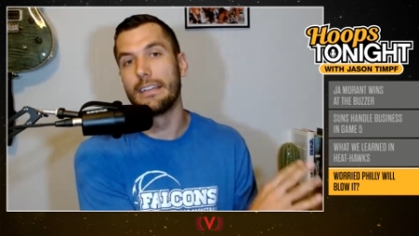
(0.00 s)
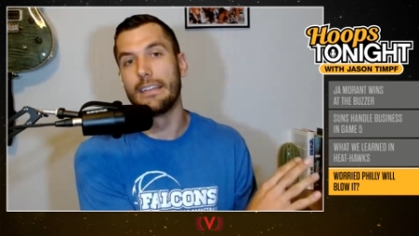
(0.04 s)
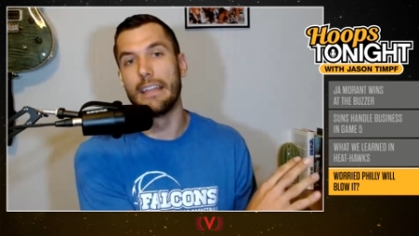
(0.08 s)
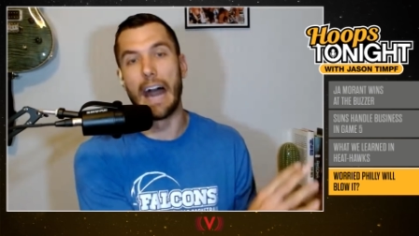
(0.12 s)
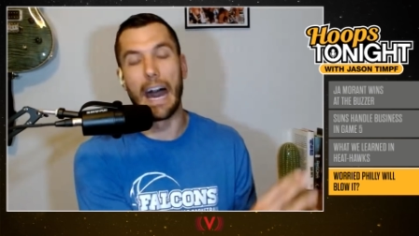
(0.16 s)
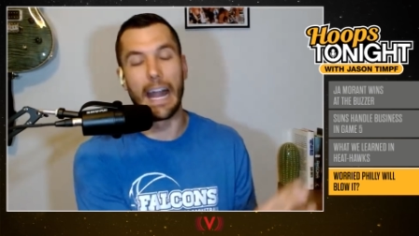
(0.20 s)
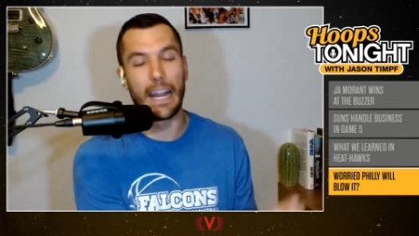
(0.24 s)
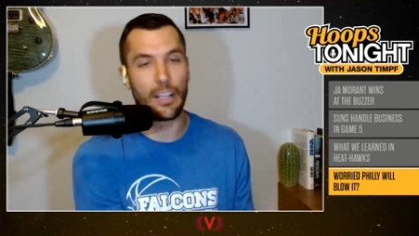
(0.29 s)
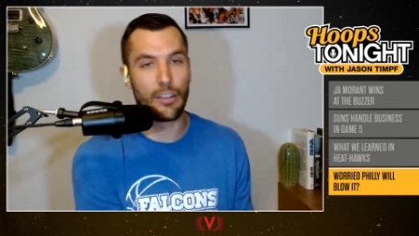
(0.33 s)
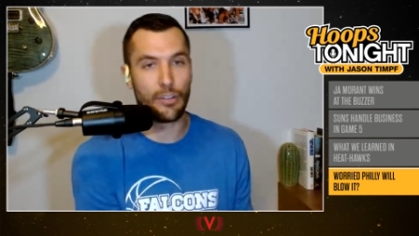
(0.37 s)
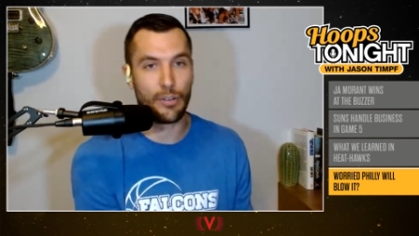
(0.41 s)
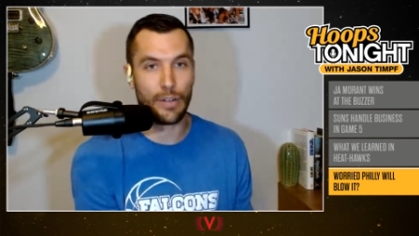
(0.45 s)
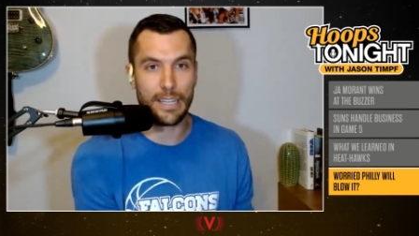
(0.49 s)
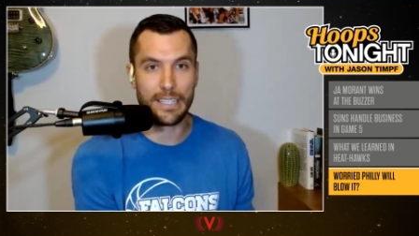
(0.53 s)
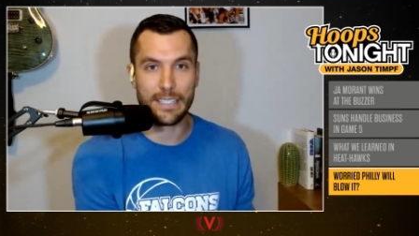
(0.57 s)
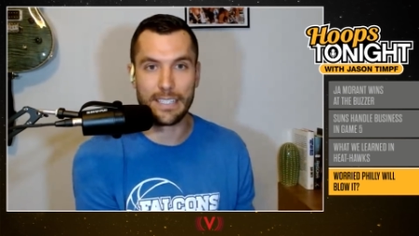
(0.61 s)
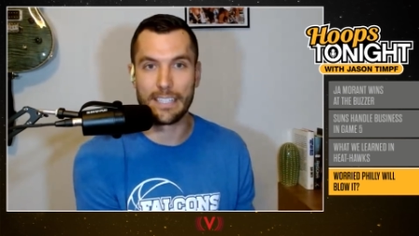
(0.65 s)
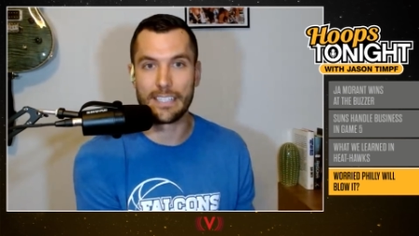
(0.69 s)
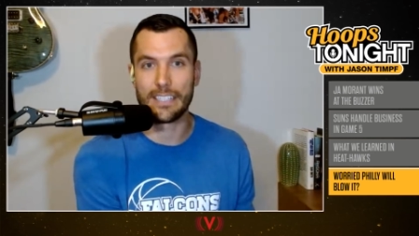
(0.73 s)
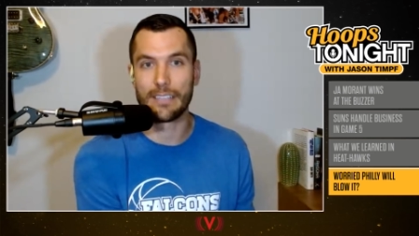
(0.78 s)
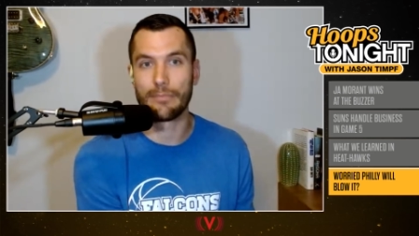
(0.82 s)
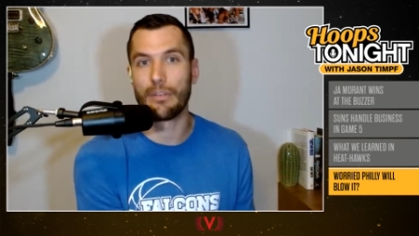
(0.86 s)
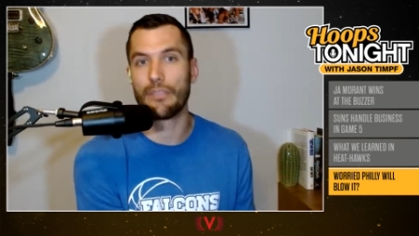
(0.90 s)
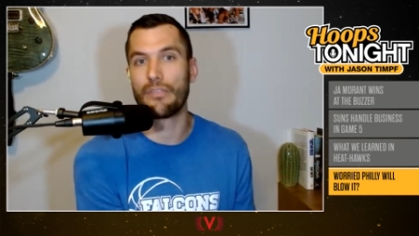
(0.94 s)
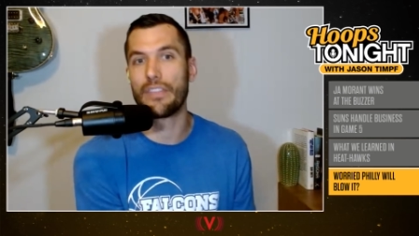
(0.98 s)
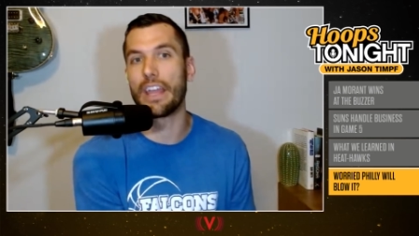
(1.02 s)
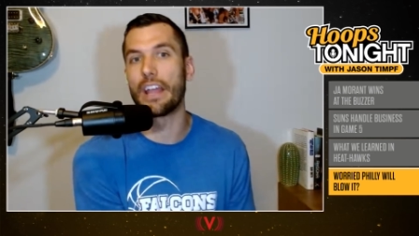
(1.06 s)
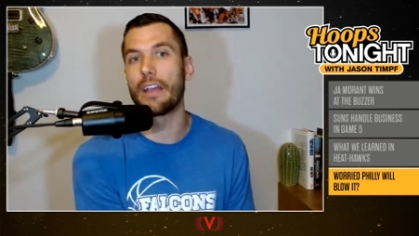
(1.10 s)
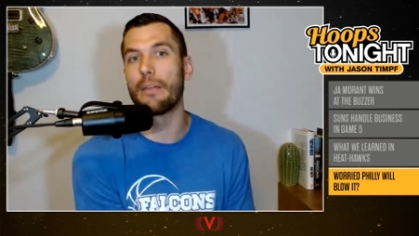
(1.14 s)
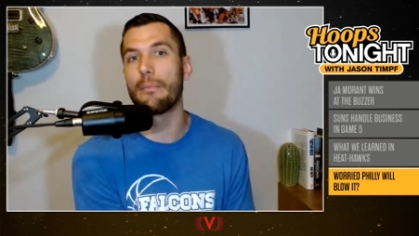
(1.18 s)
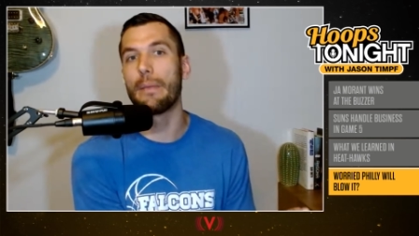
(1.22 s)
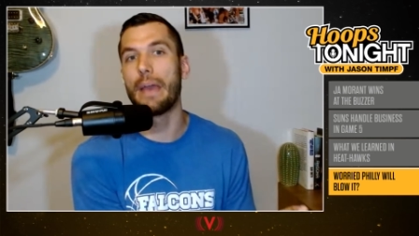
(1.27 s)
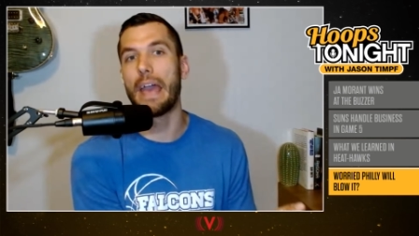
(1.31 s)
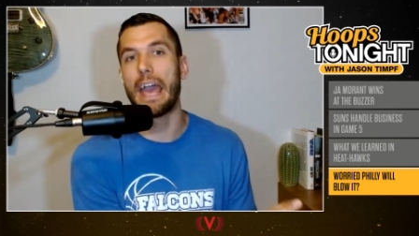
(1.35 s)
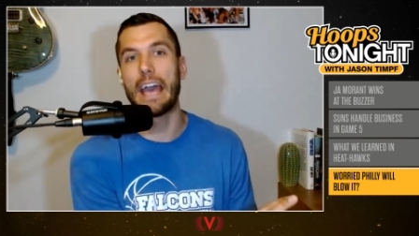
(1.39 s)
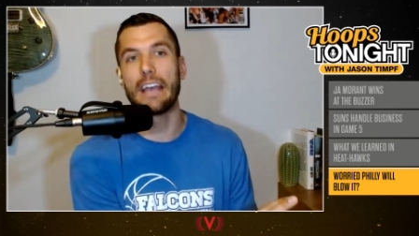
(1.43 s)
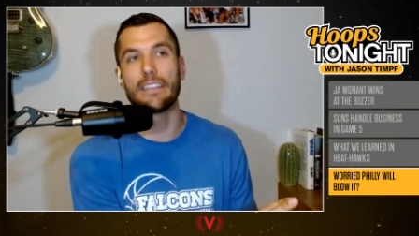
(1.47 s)
Not a criticism of
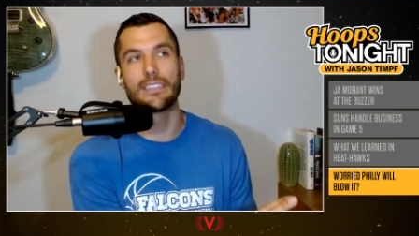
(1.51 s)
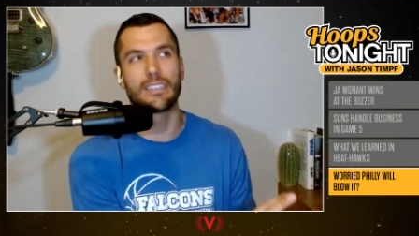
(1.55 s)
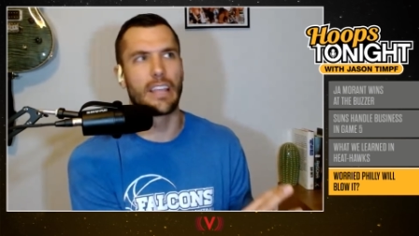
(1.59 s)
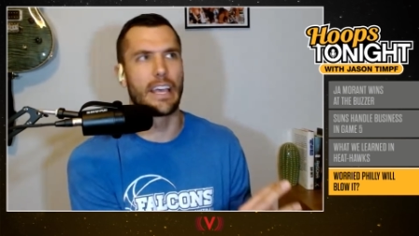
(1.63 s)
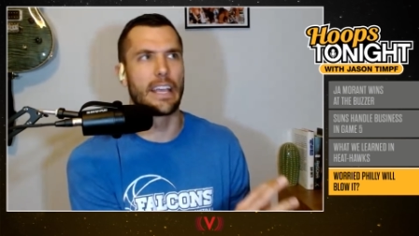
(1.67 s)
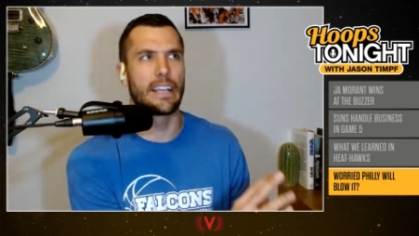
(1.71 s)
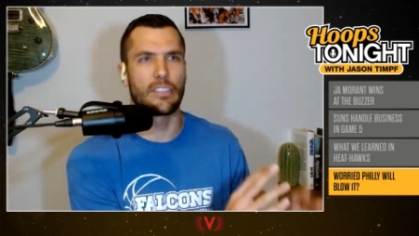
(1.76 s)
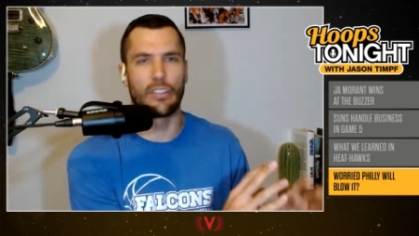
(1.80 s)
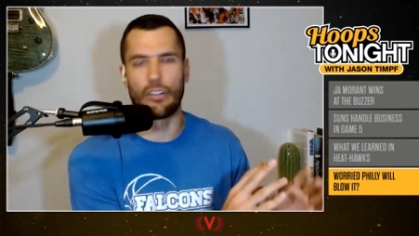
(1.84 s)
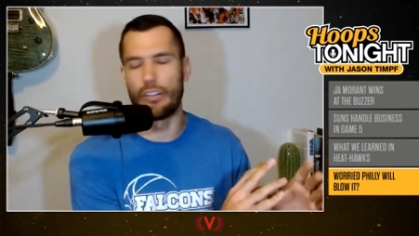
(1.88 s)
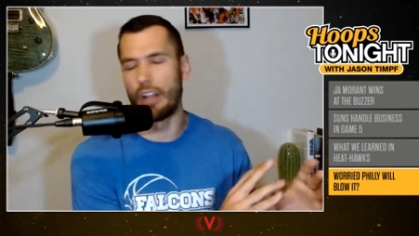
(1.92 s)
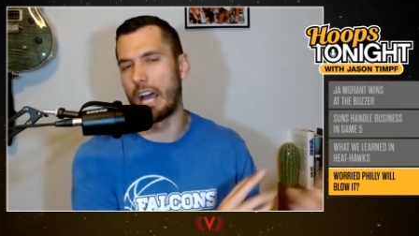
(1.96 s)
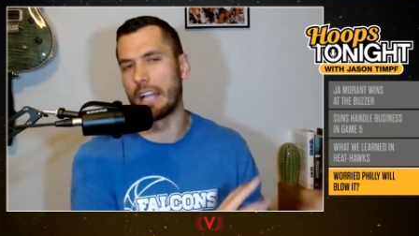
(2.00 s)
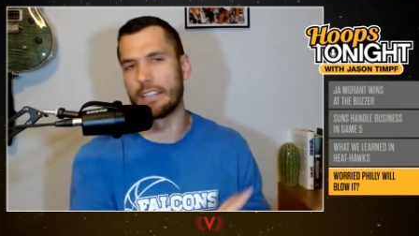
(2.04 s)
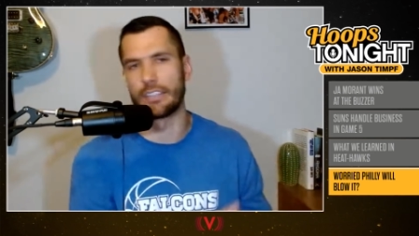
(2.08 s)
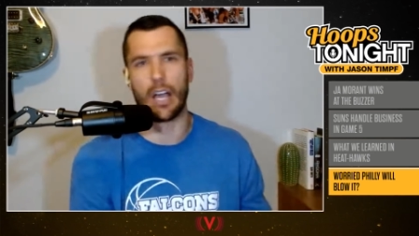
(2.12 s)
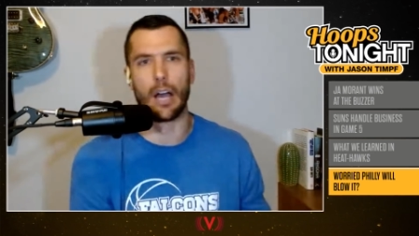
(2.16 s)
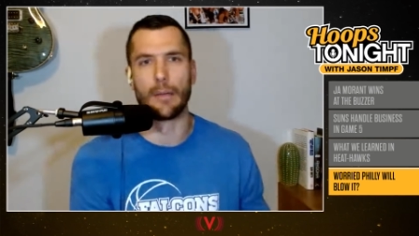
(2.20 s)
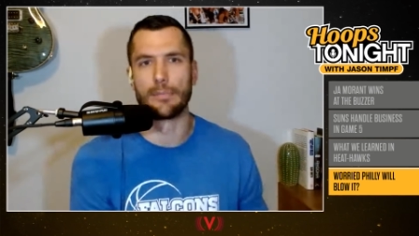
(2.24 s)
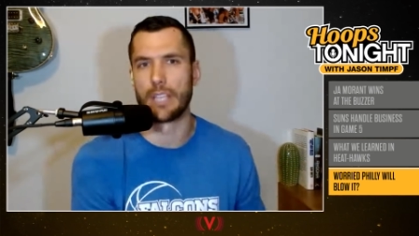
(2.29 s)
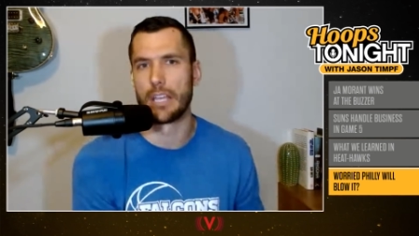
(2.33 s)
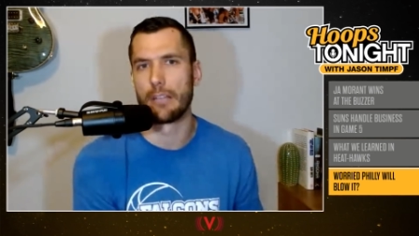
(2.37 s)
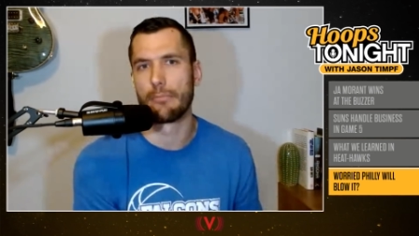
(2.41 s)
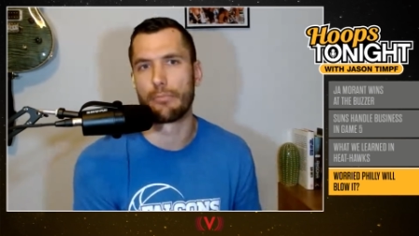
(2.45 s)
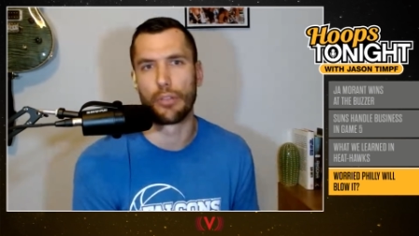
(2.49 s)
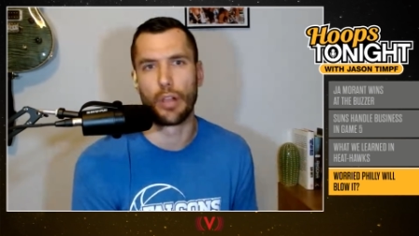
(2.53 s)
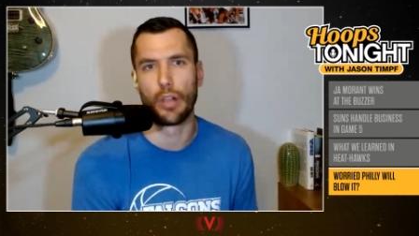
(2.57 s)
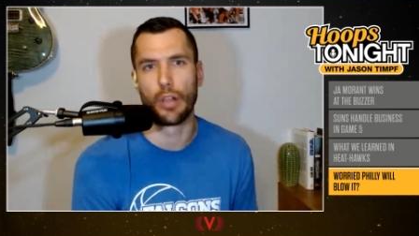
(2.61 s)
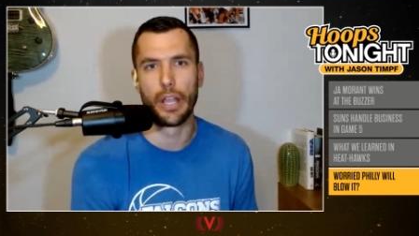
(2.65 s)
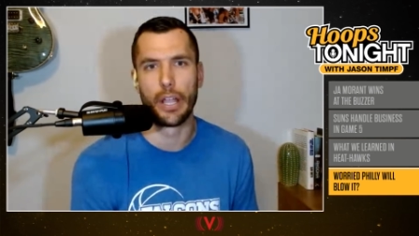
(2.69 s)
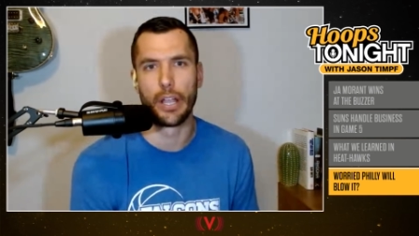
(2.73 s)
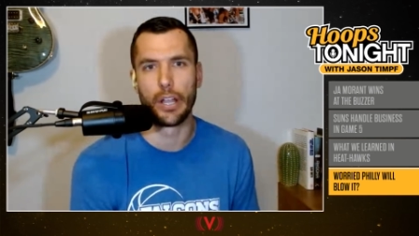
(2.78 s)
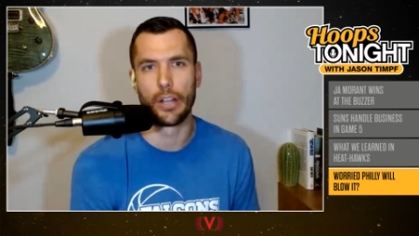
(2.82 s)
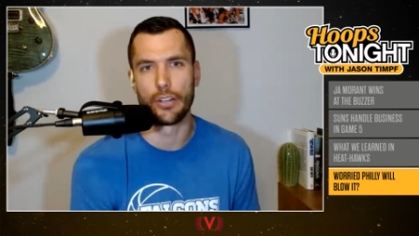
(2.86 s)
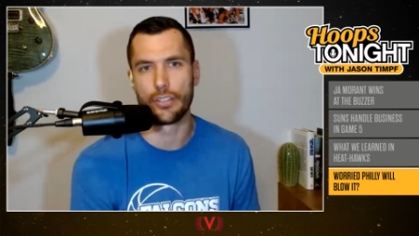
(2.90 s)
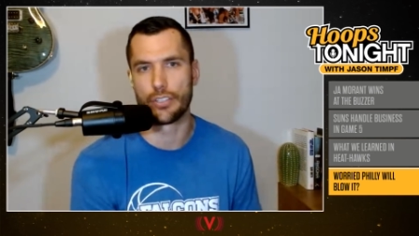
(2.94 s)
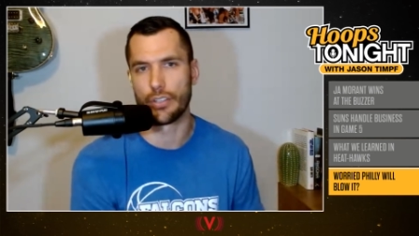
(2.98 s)
them as like they're not top 10
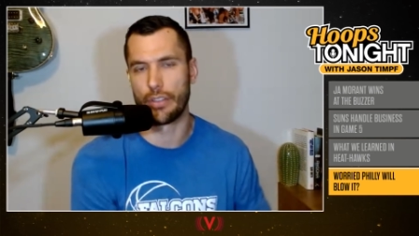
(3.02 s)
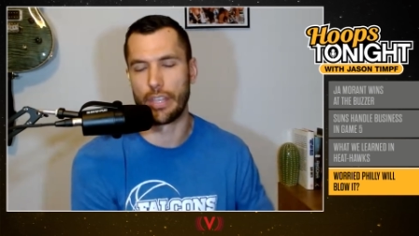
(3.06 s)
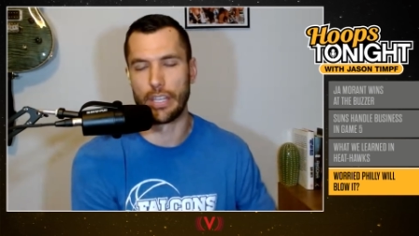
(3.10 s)
players or